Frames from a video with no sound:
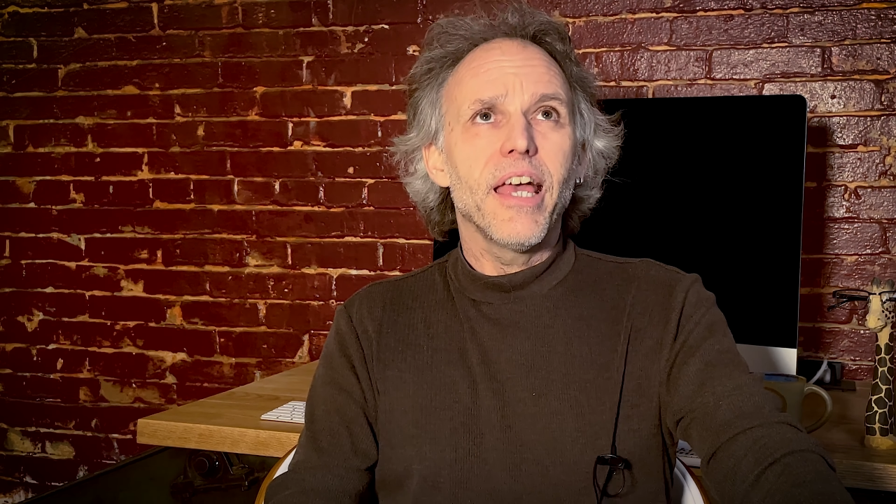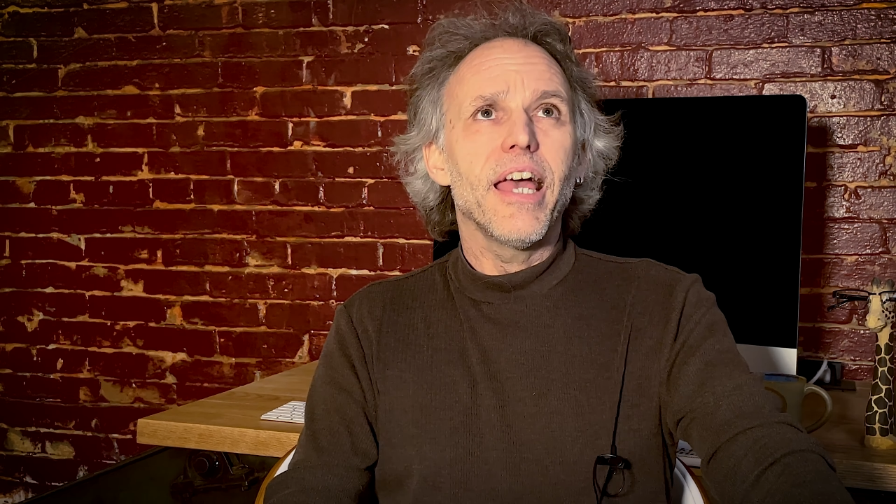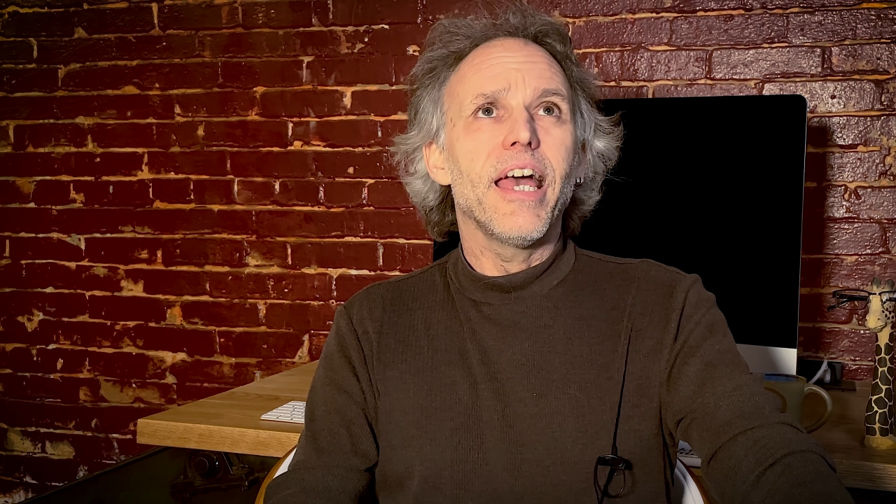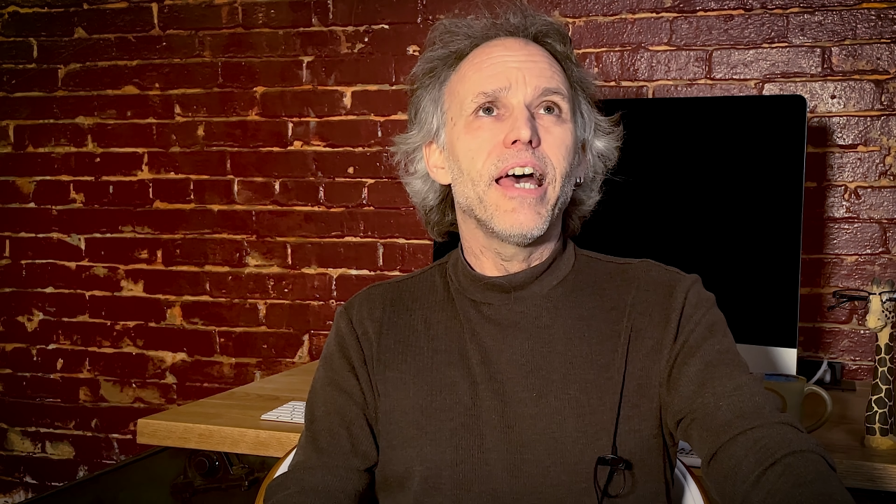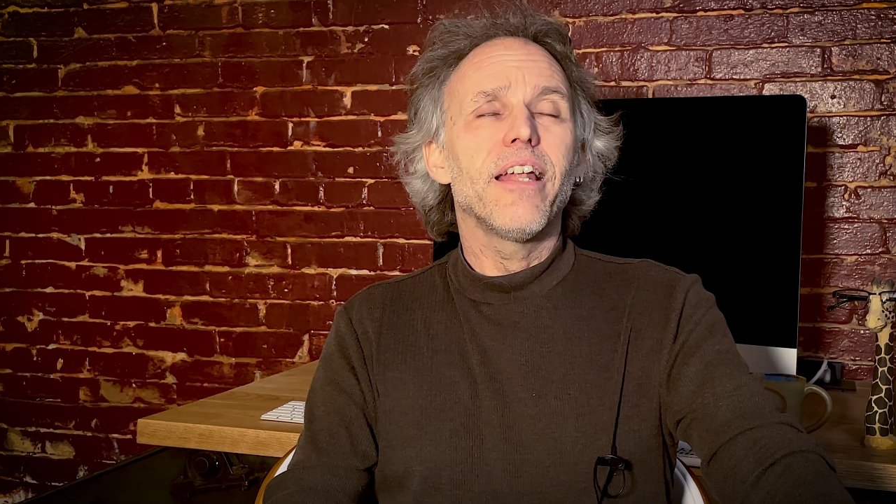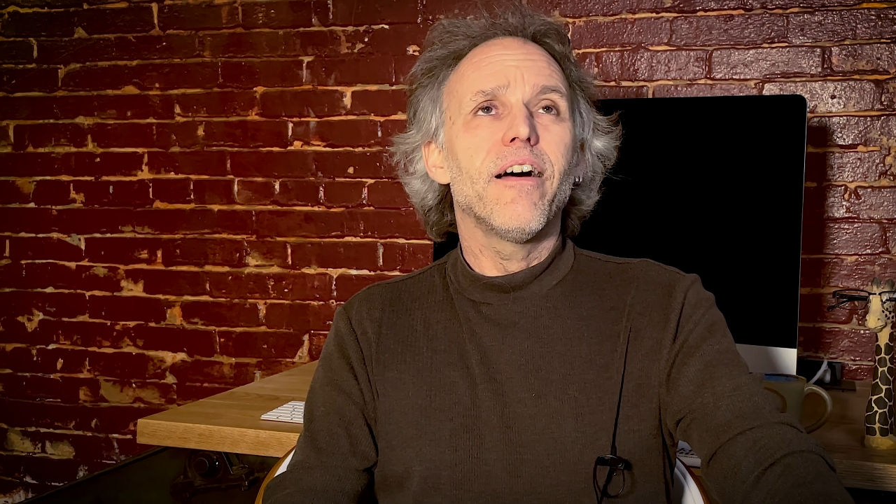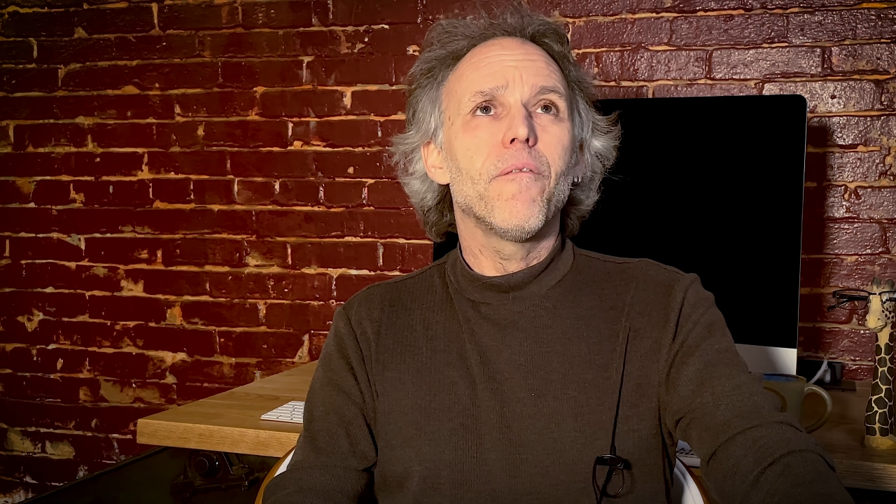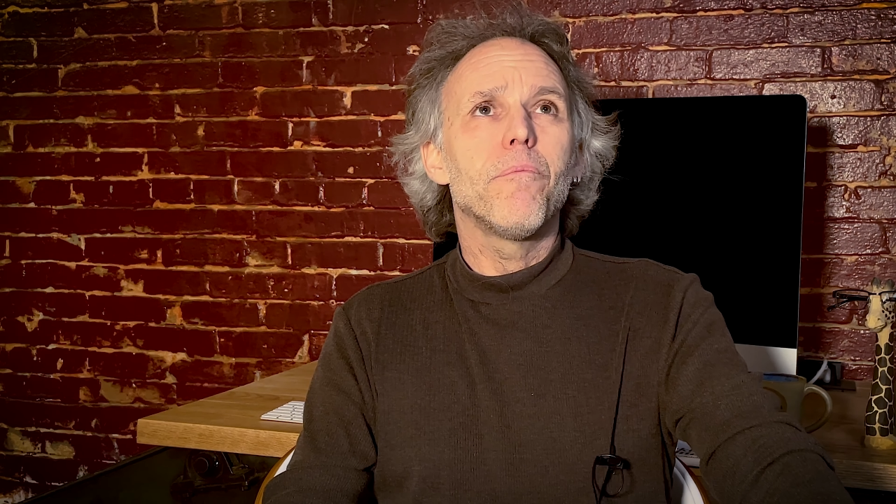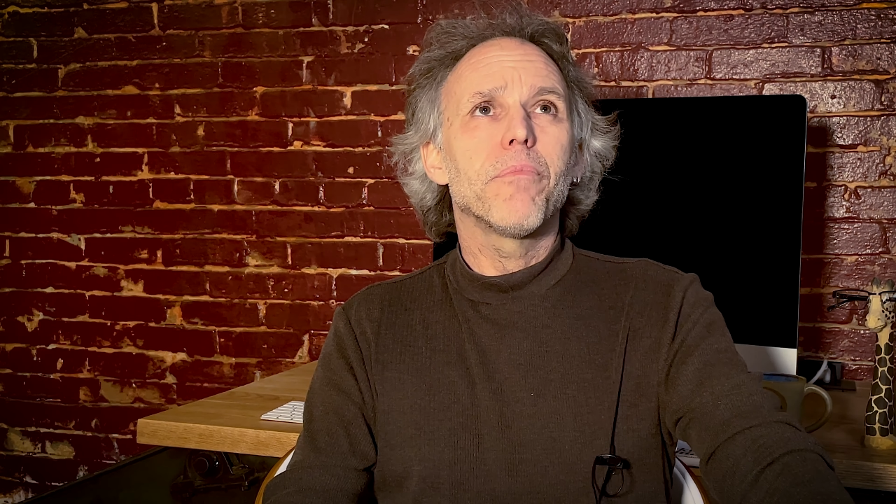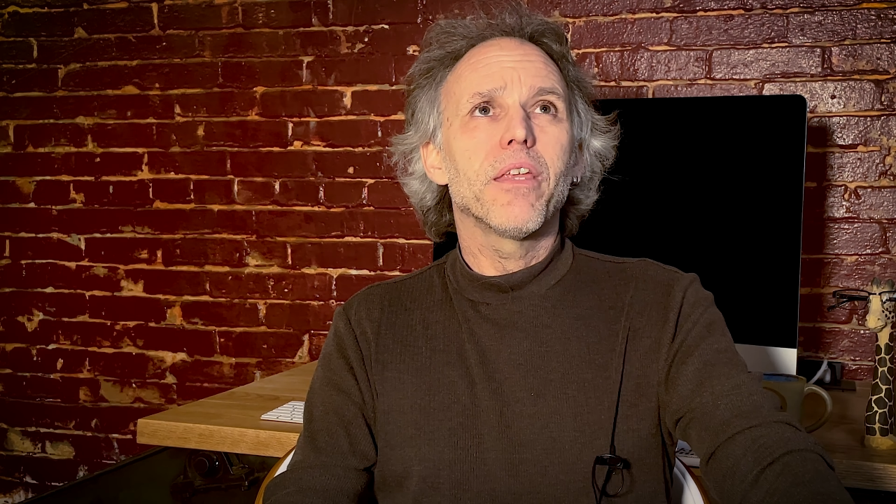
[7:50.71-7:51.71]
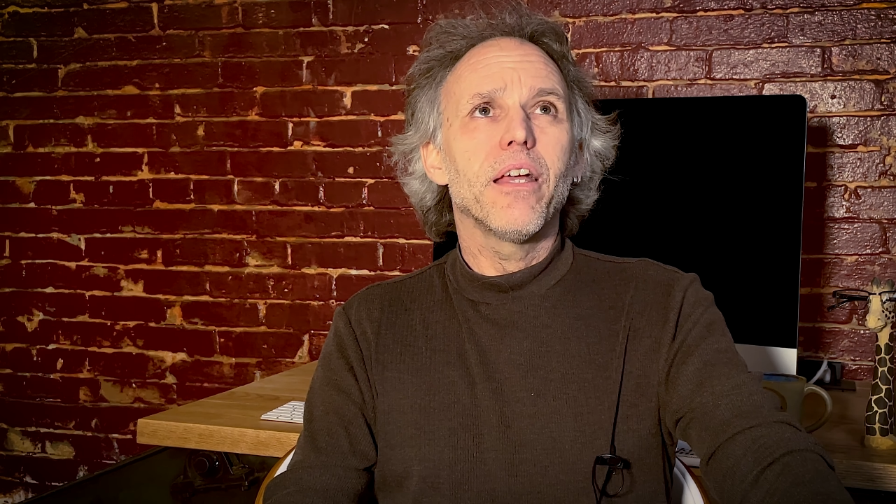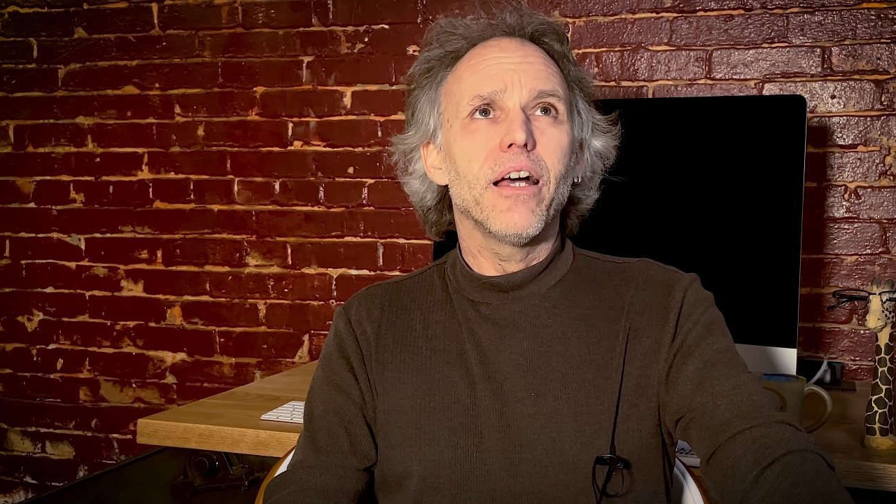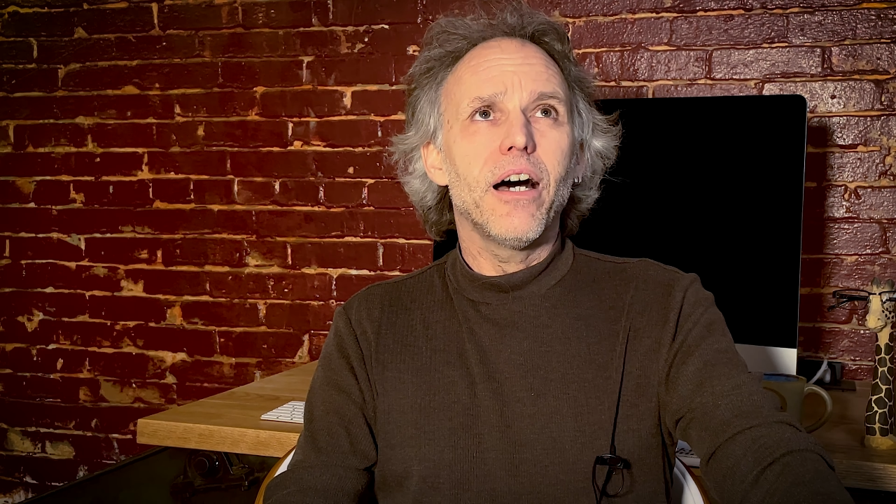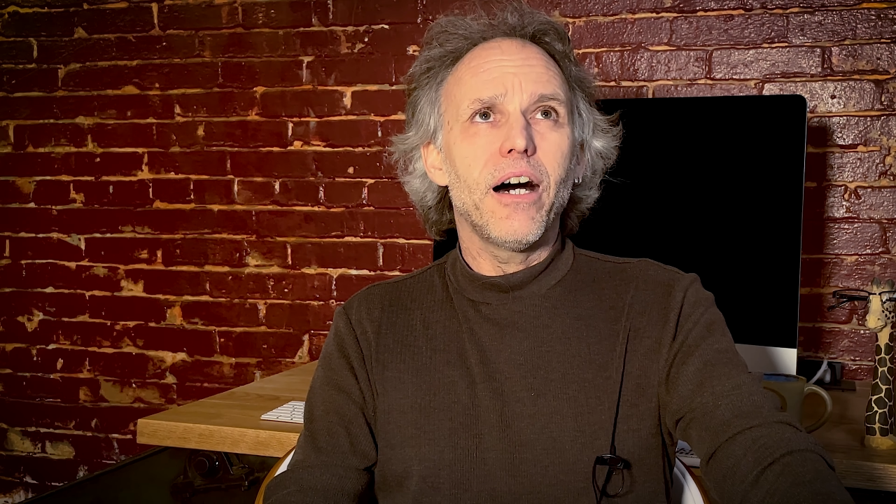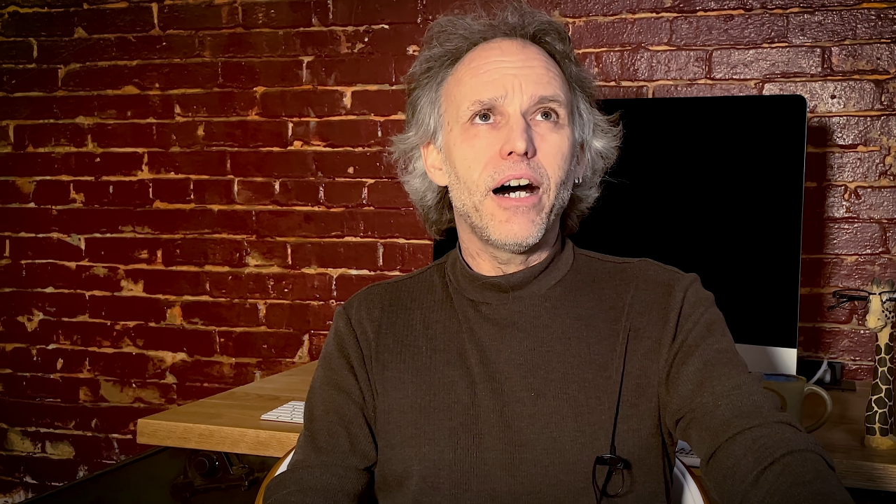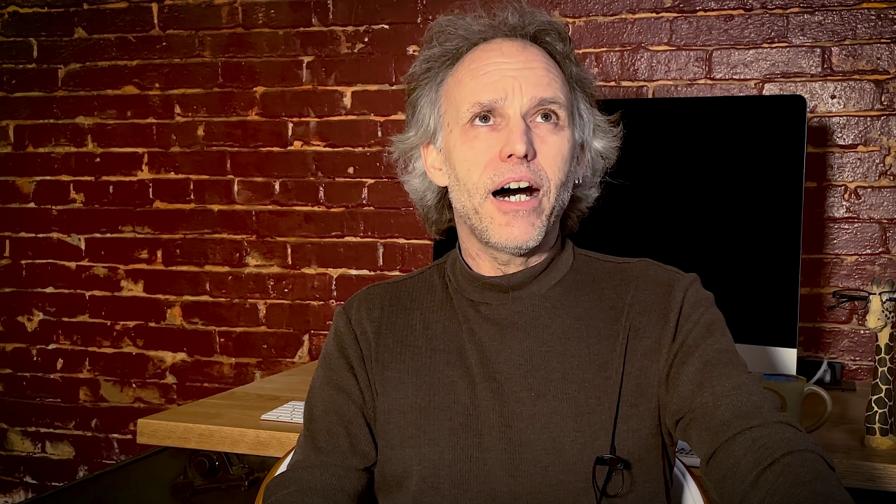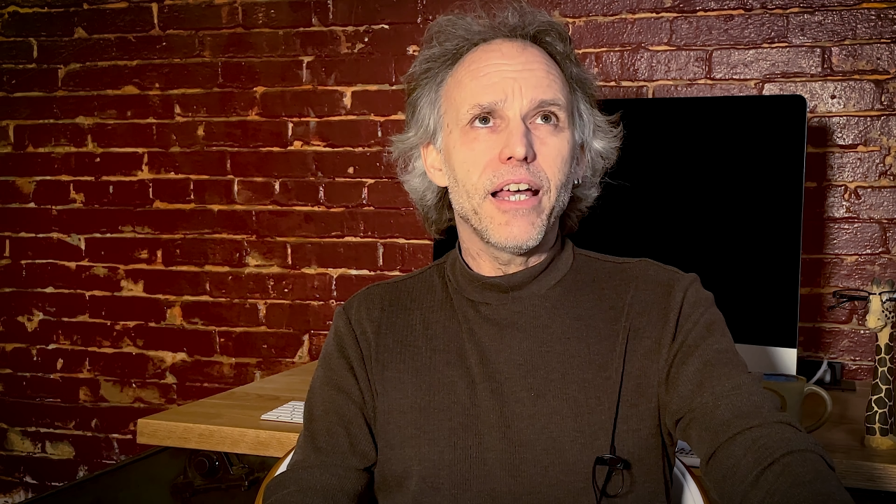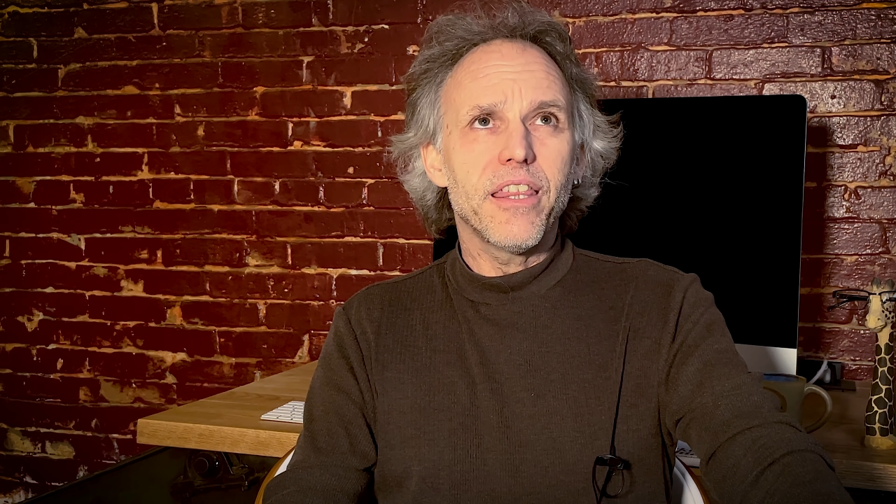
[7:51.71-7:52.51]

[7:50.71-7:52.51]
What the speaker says: And I